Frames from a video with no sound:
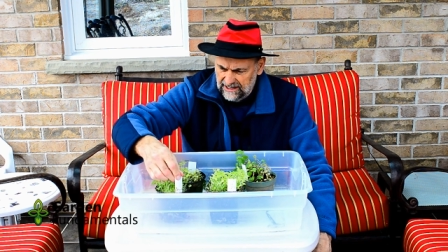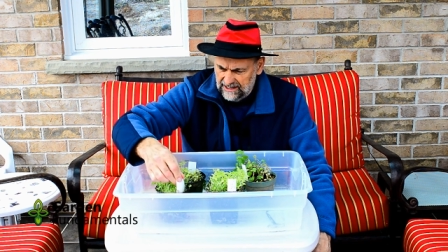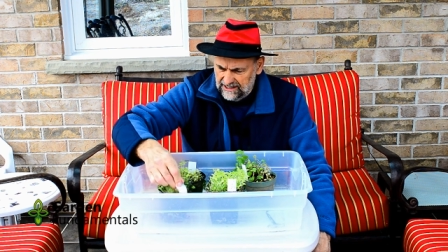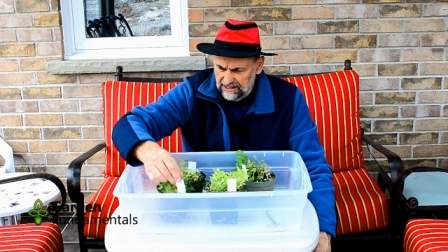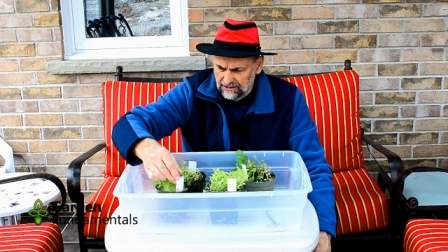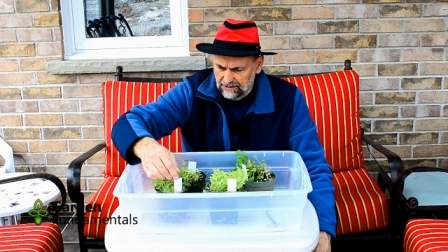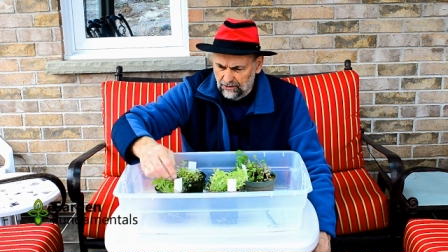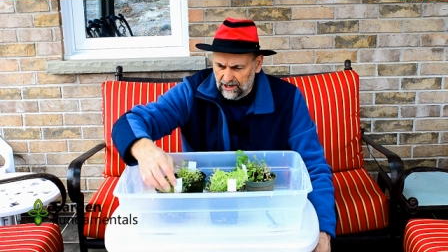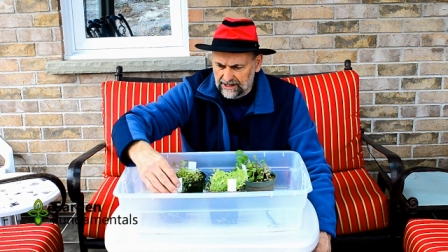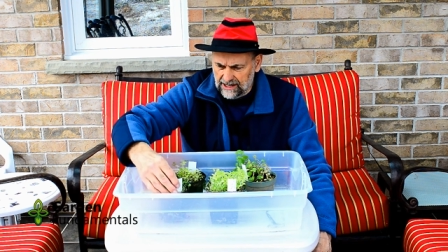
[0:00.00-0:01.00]
And I only
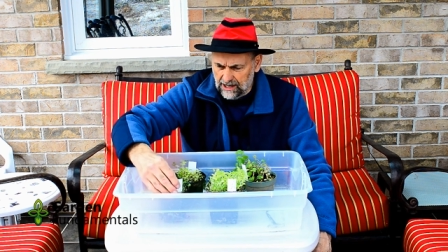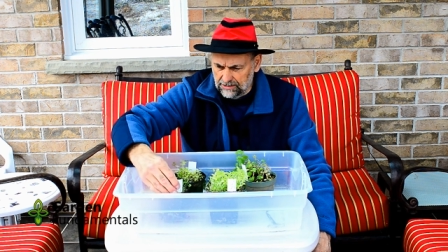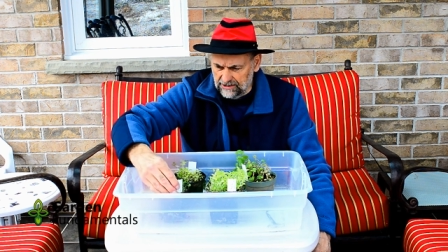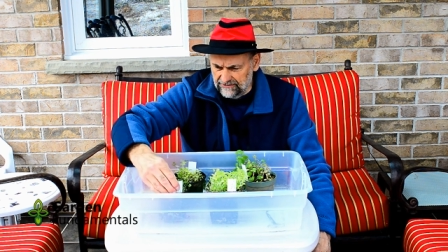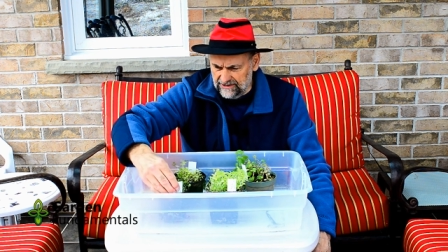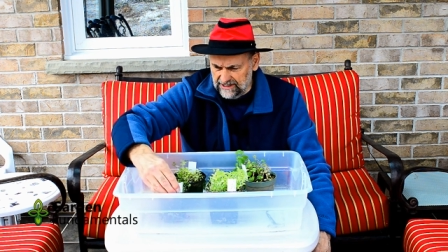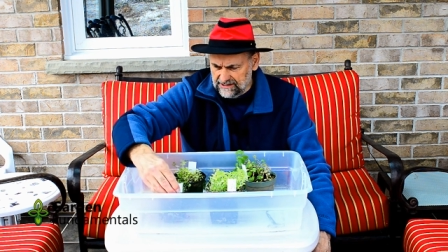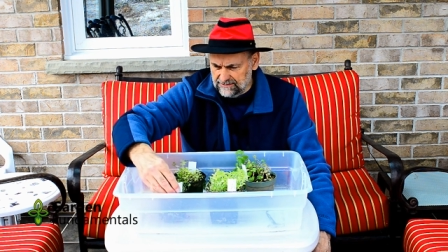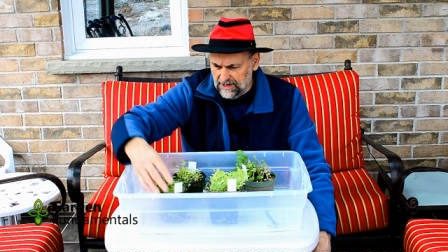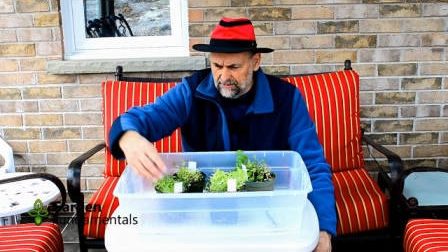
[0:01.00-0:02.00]
want a couple of
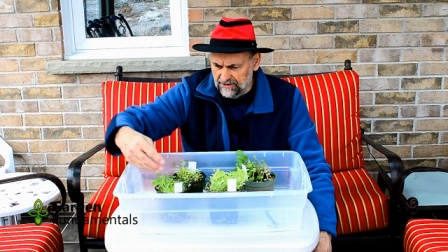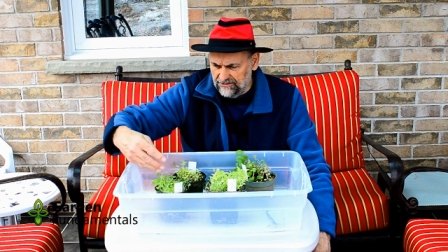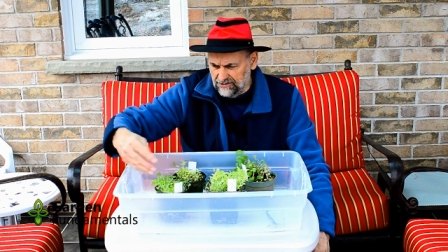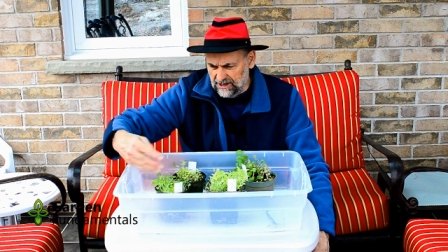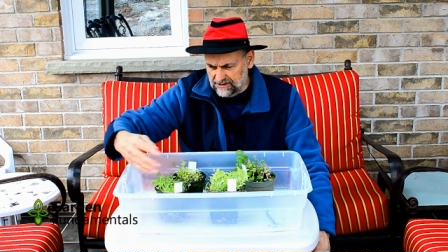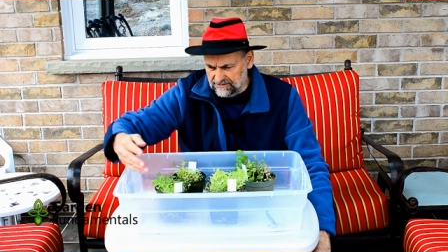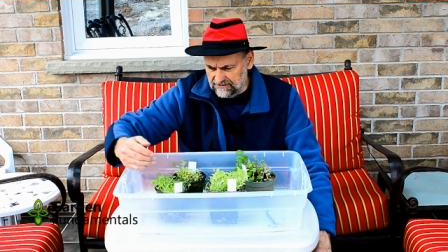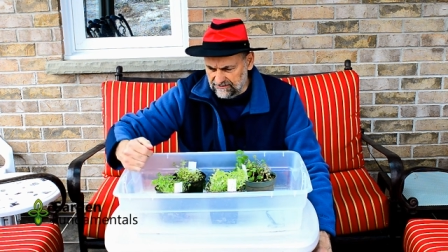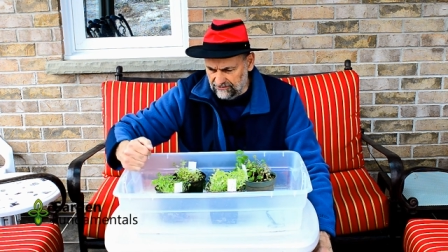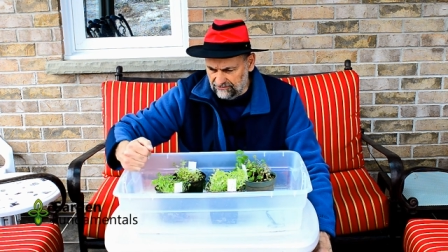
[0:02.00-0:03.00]
these, maybe a few
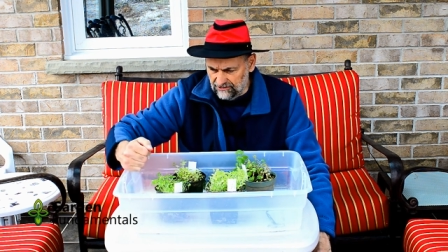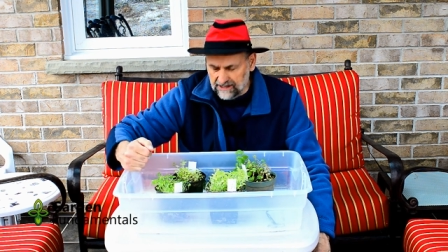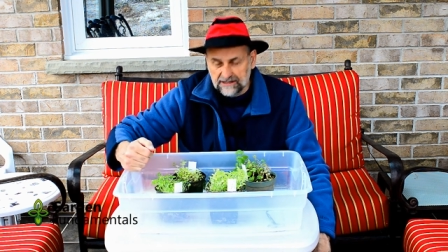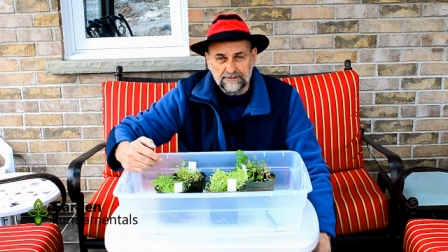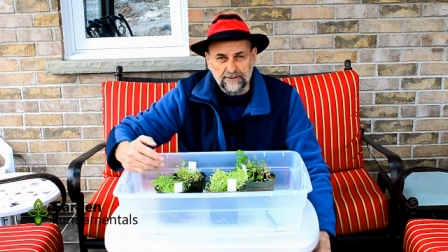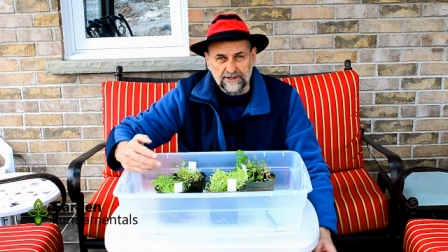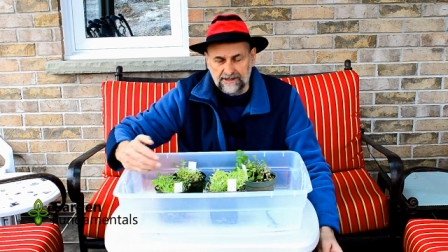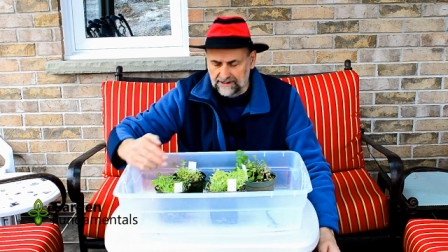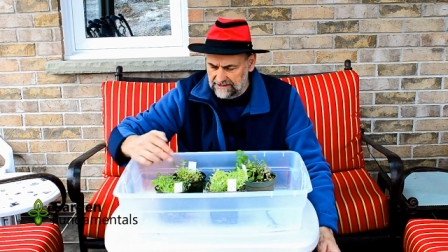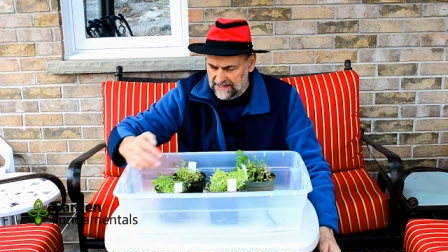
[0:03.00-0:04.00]
extras for friends,
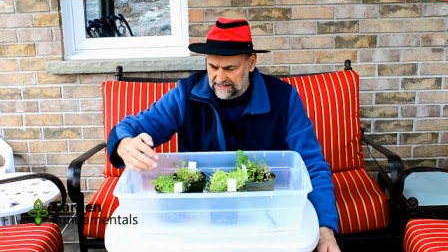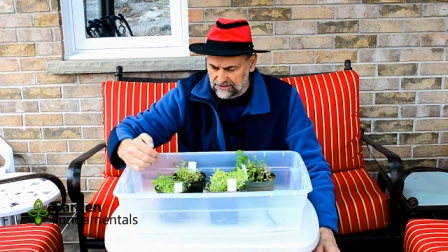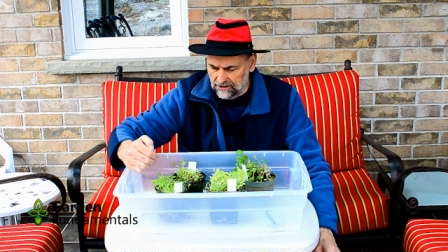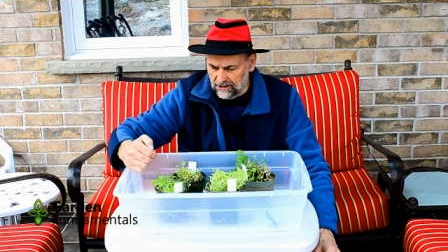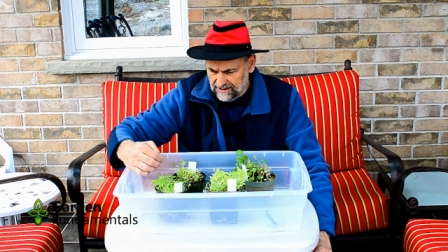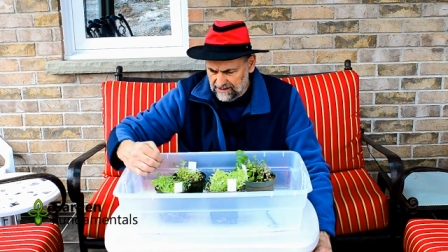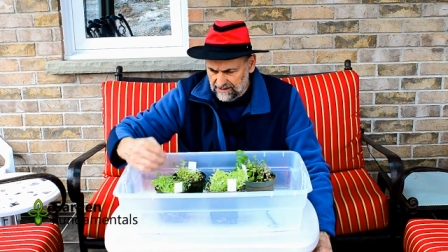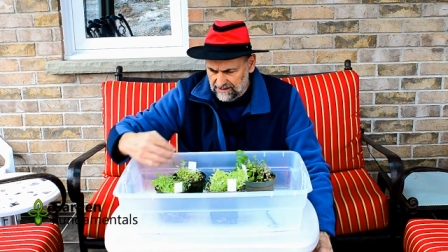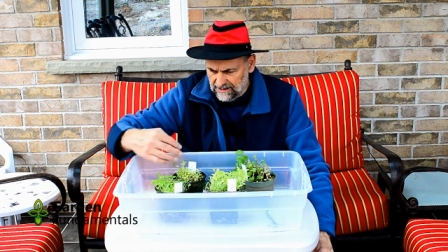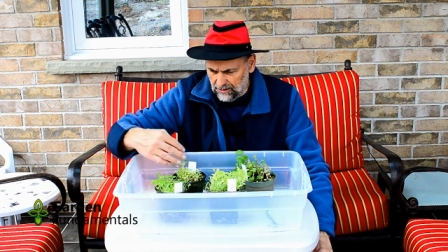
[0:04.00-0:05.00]
but that's all.
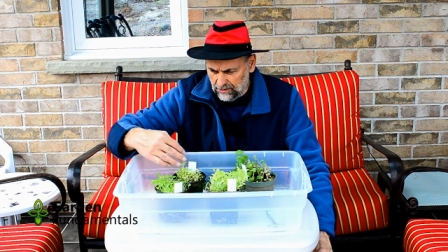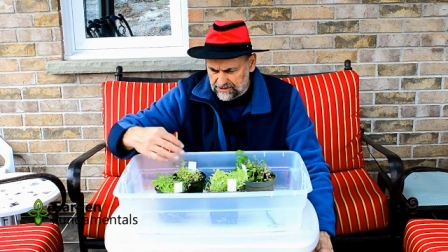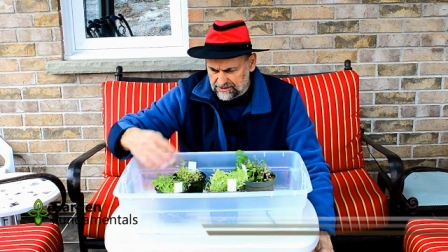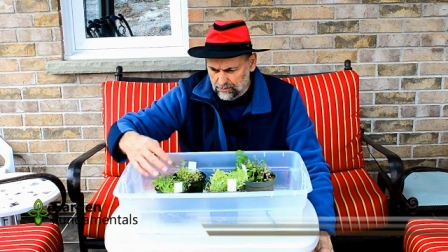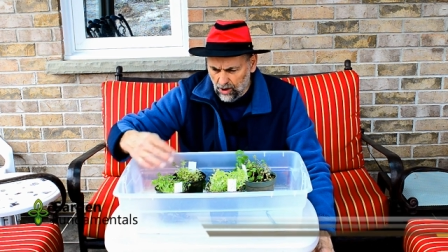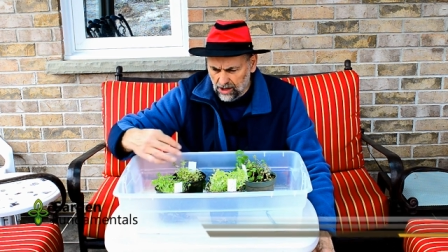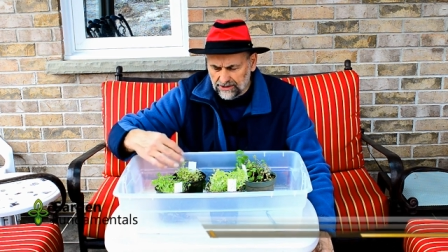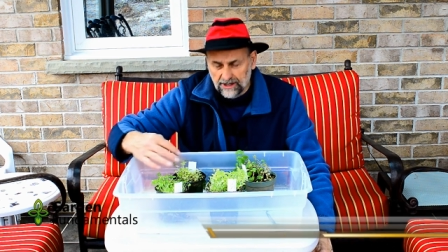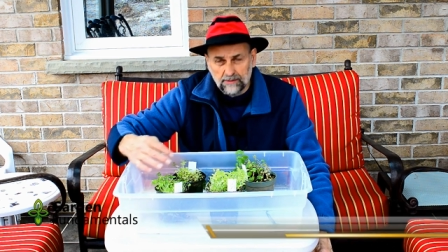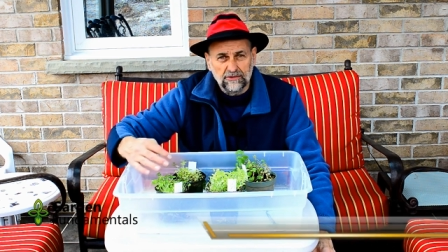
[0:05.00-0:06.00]
I want a small
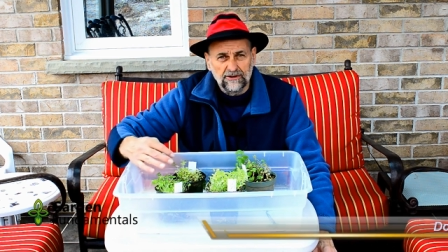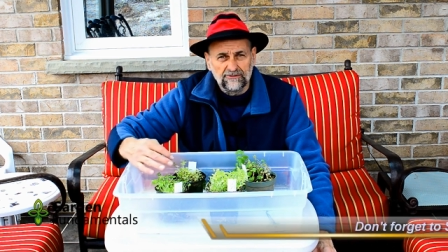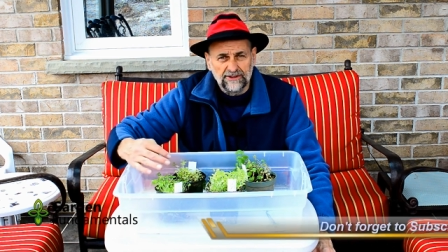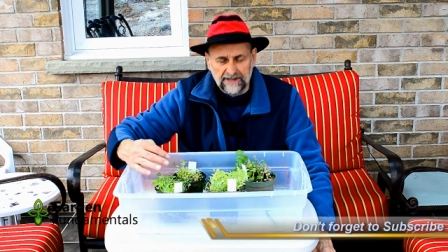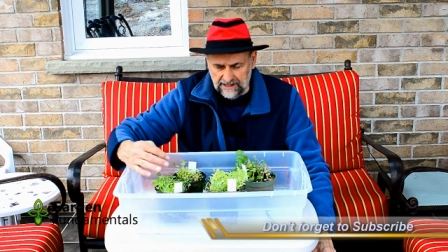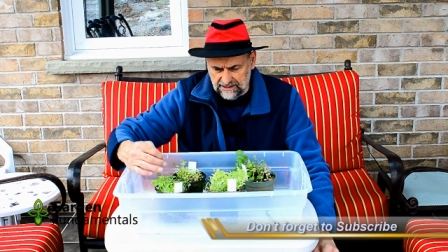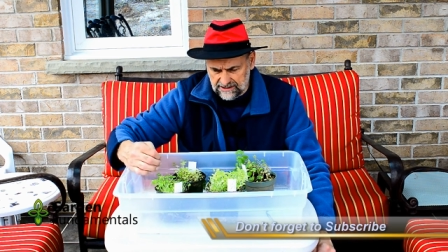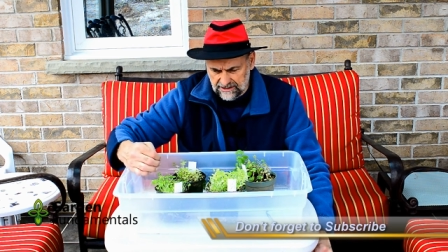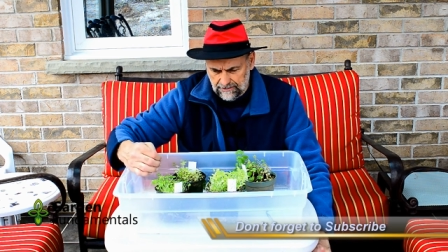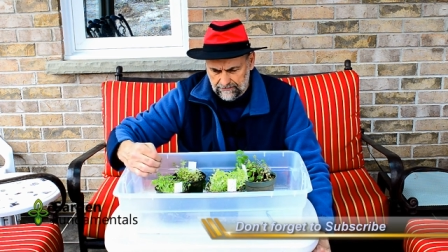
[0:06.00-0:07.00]
number of these.